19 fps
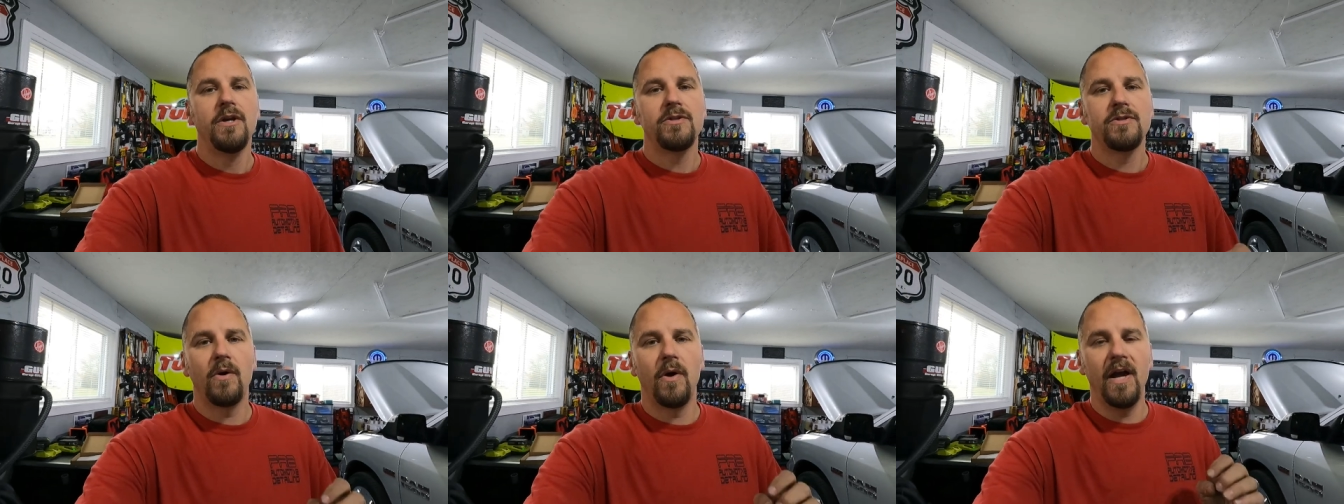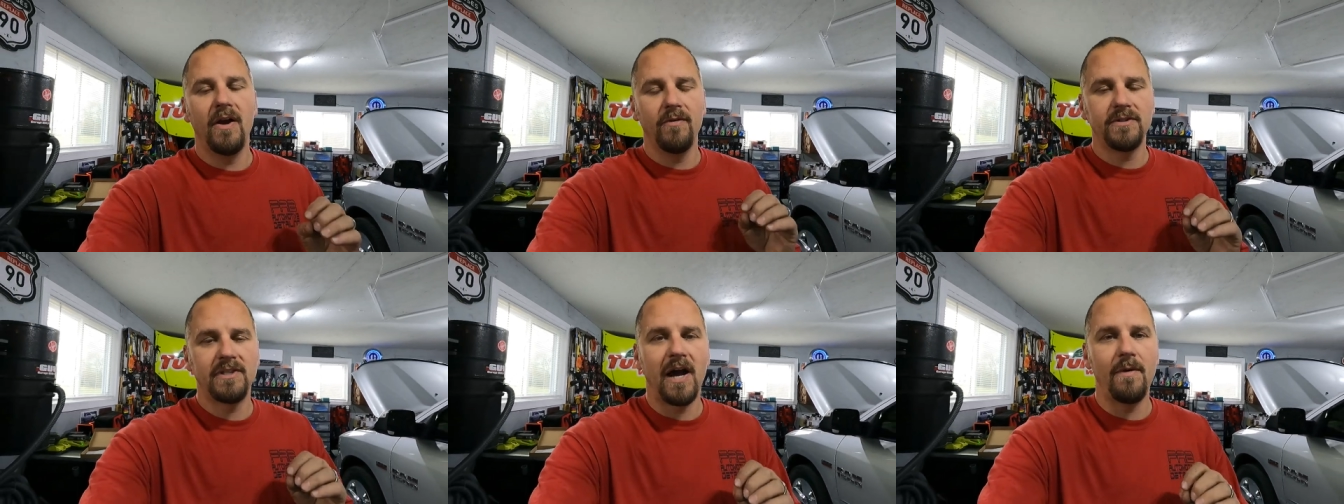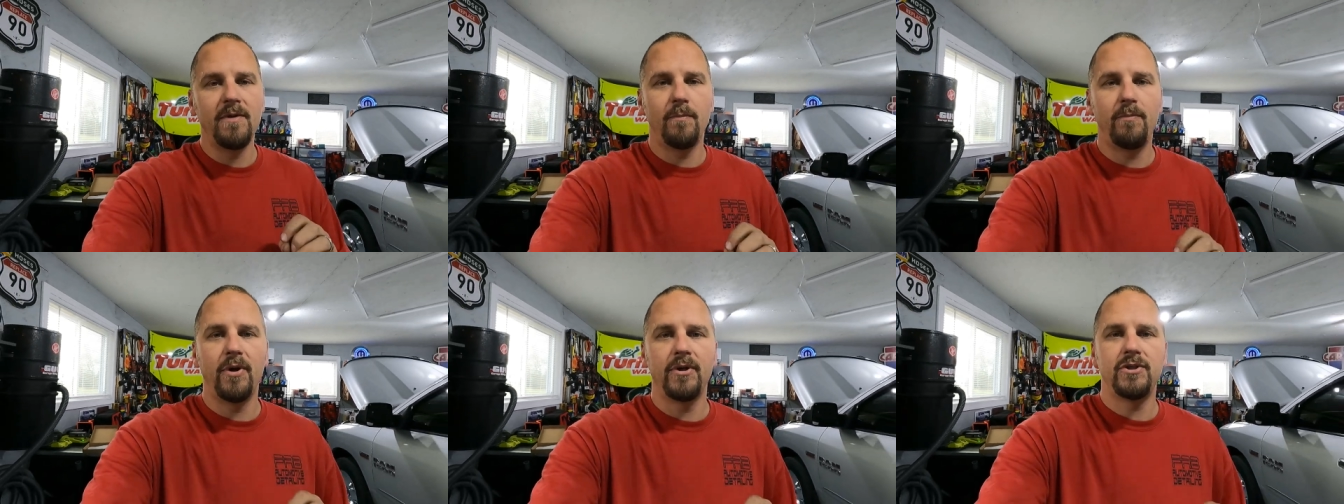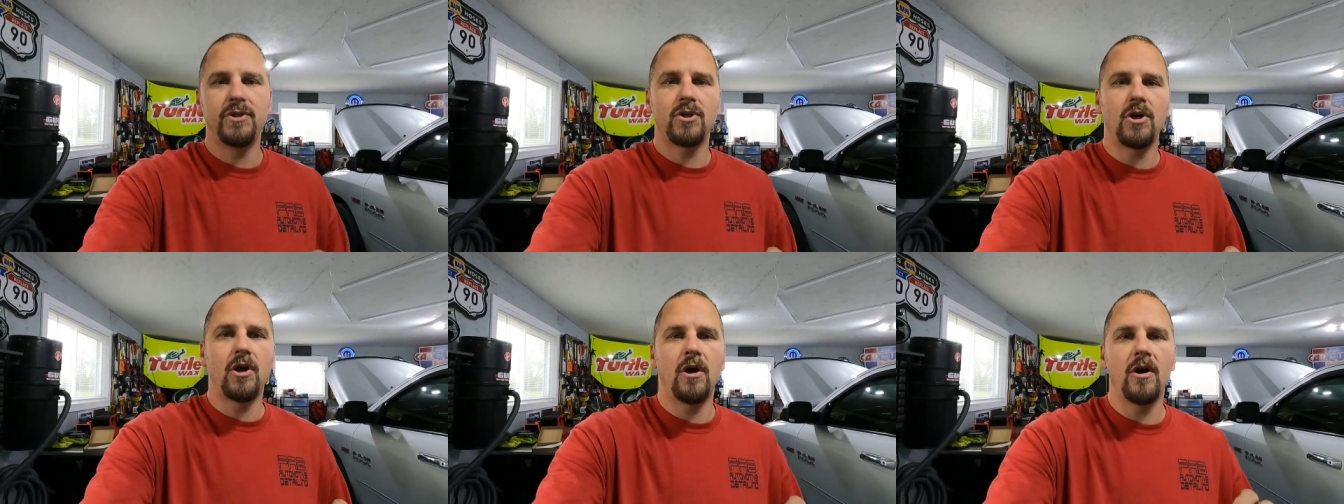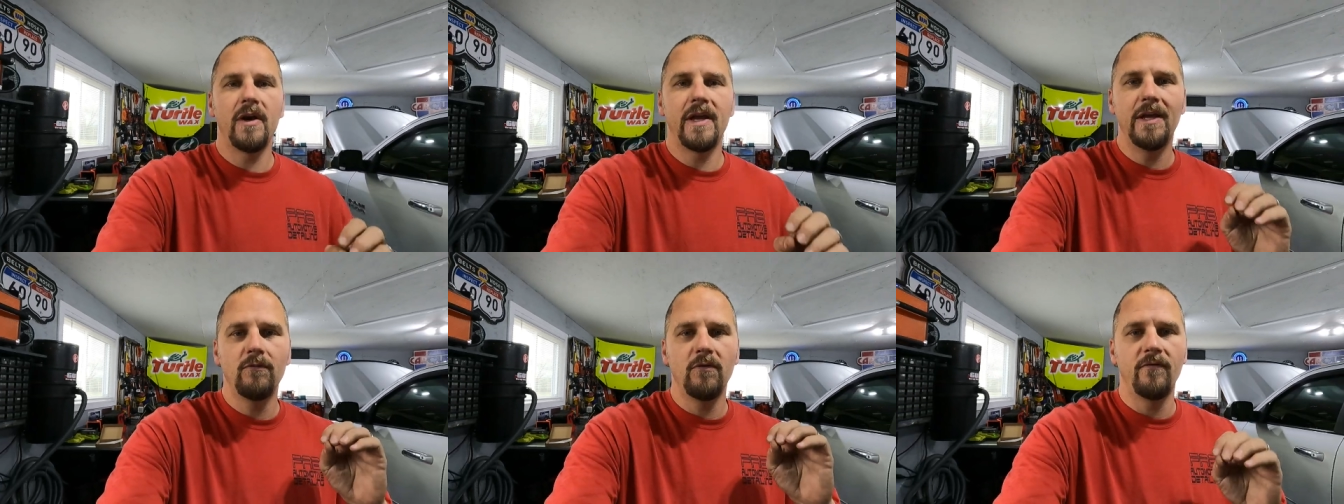So every time you put your
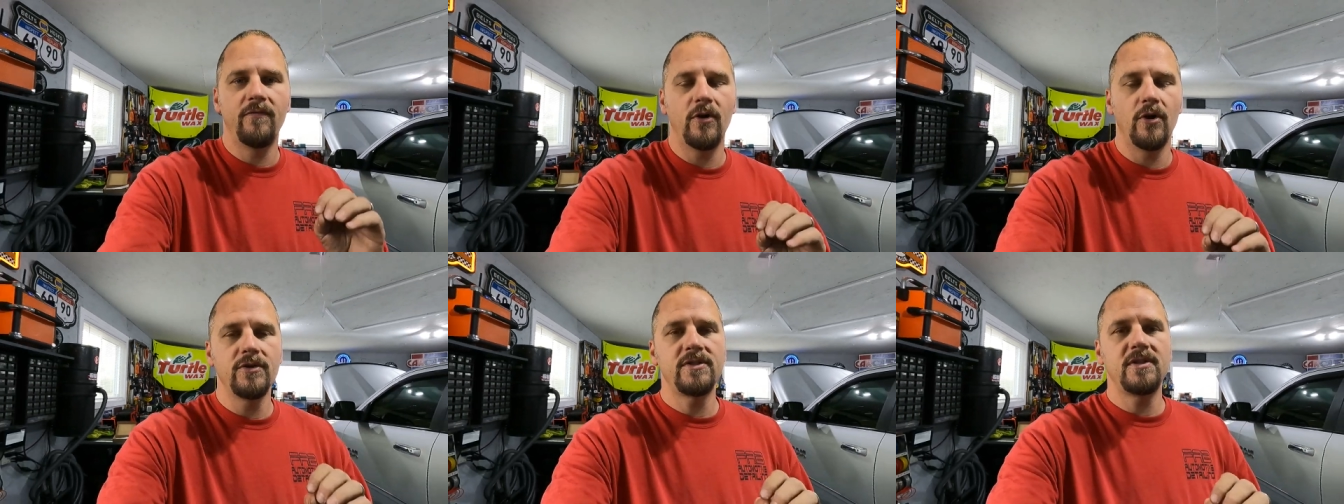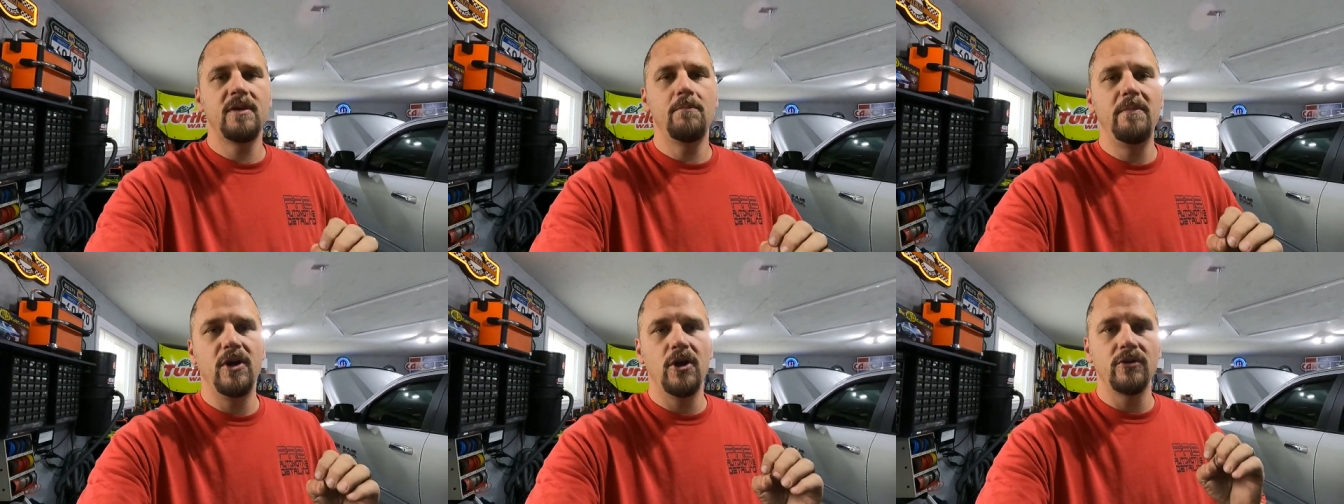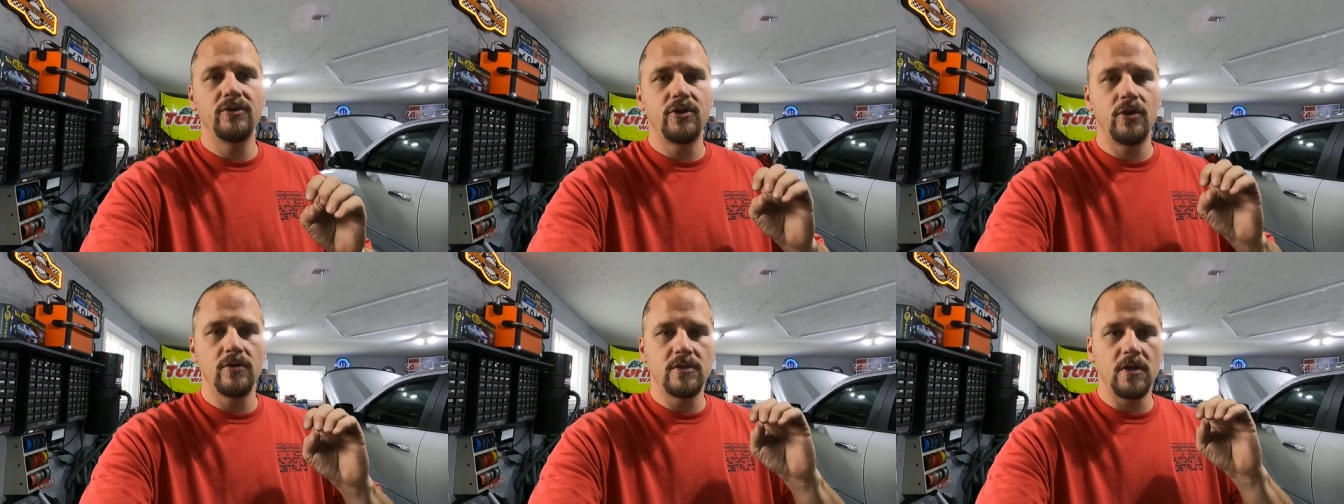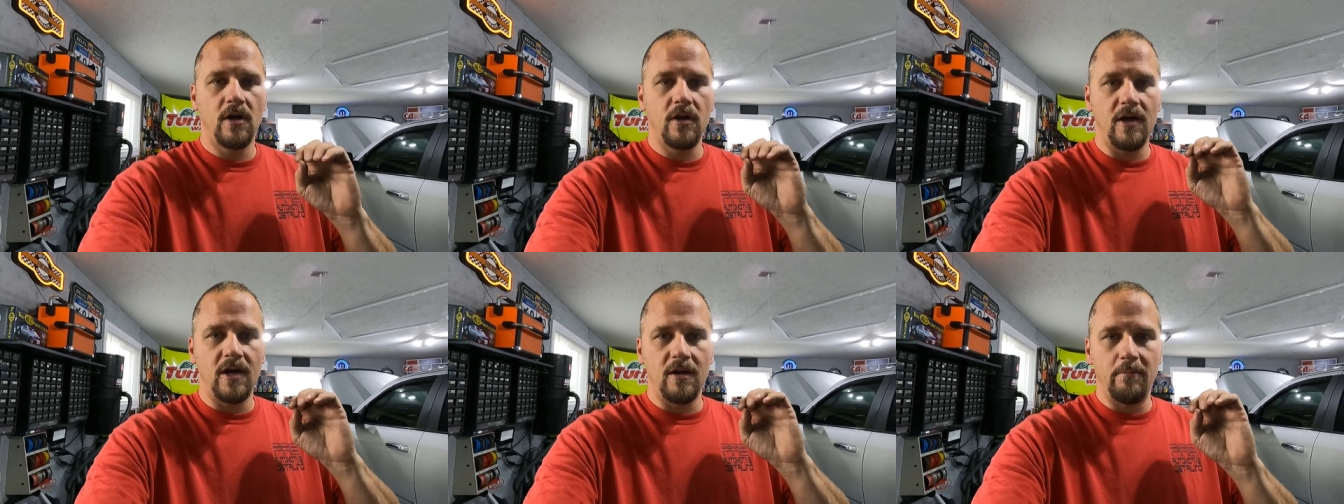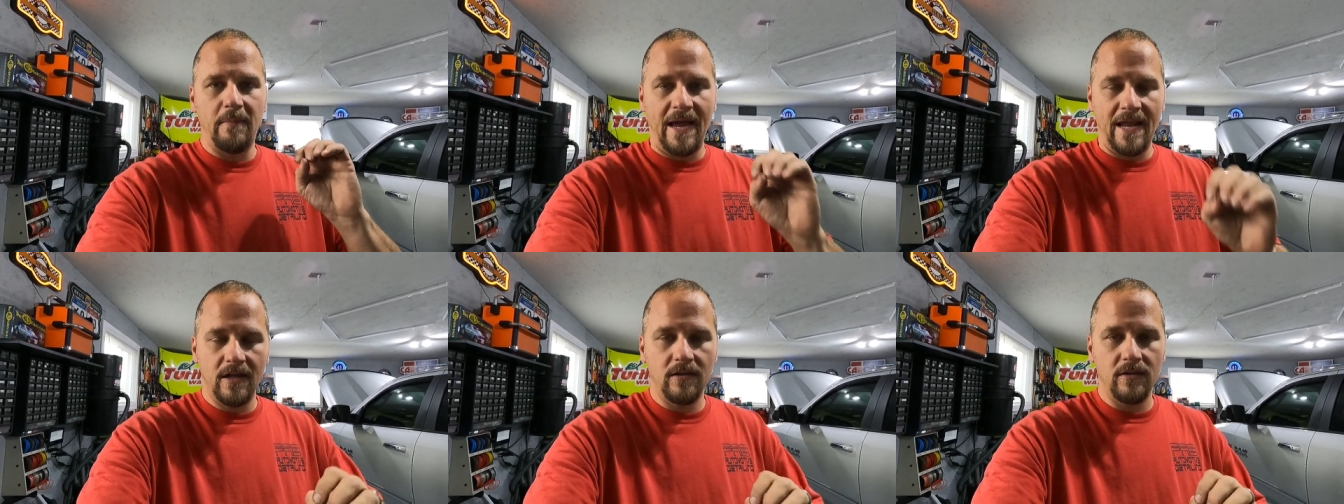car in reverse, the mirror turns on
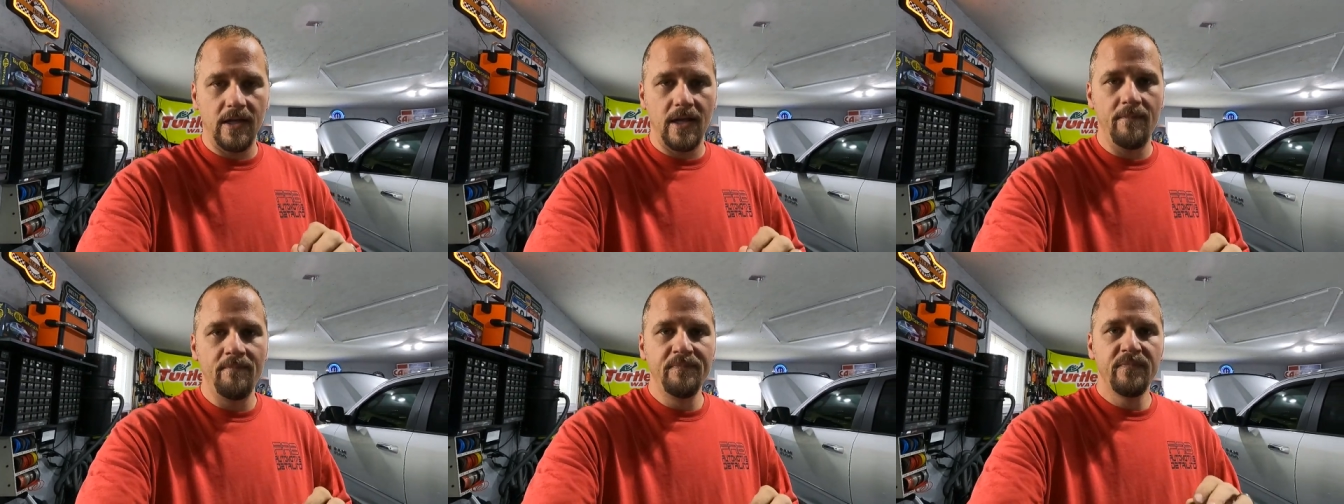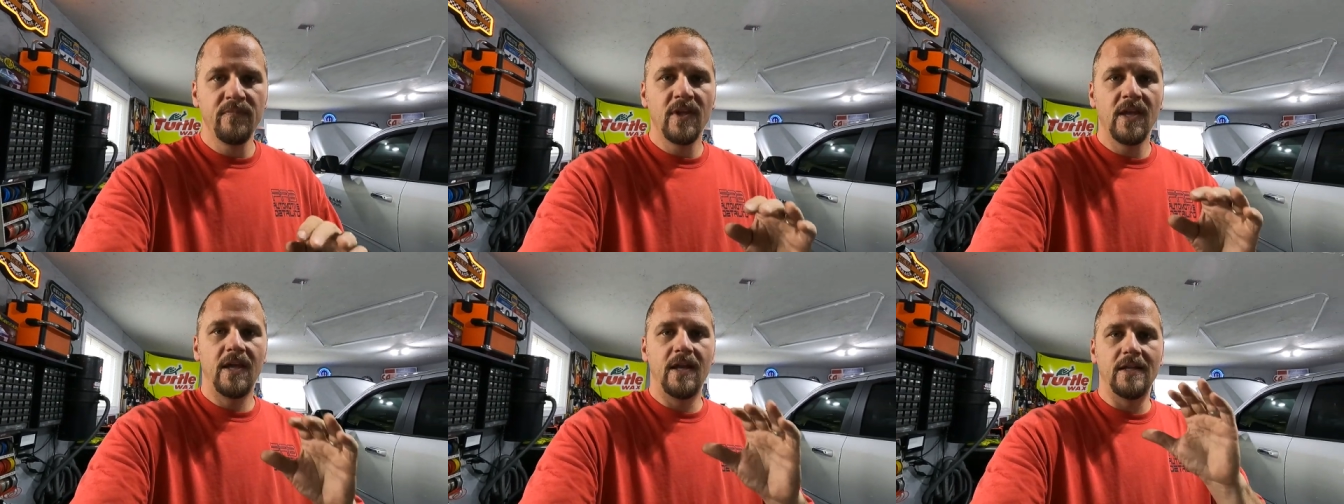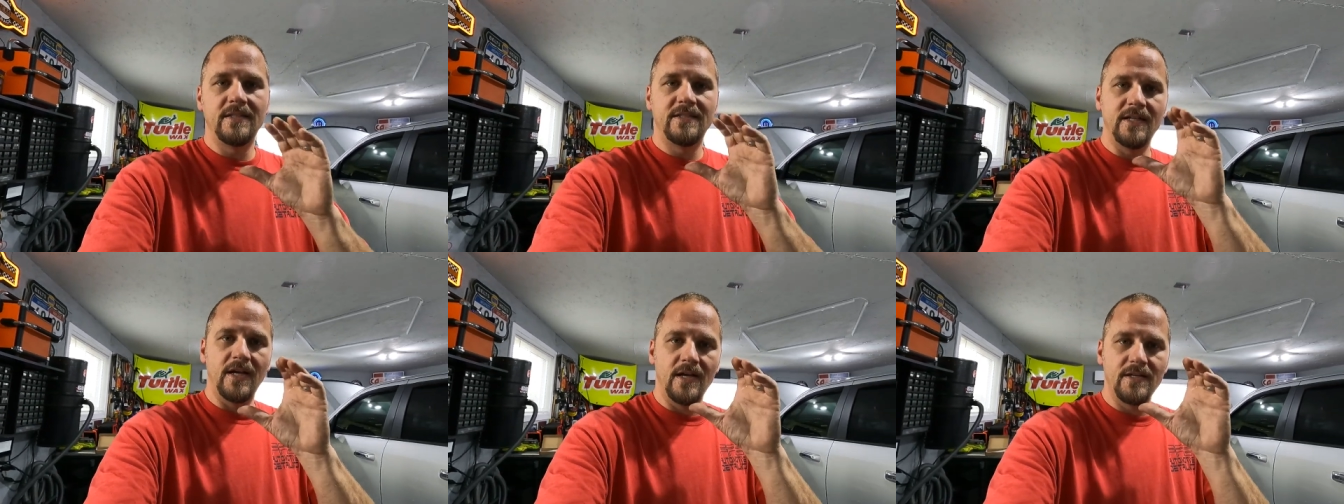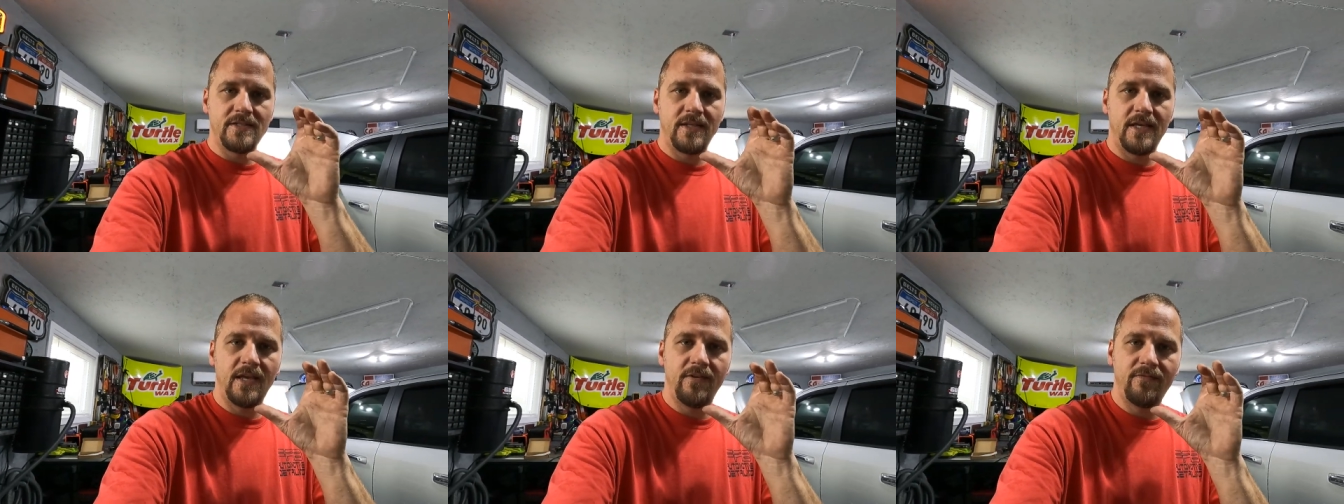automatically, and it does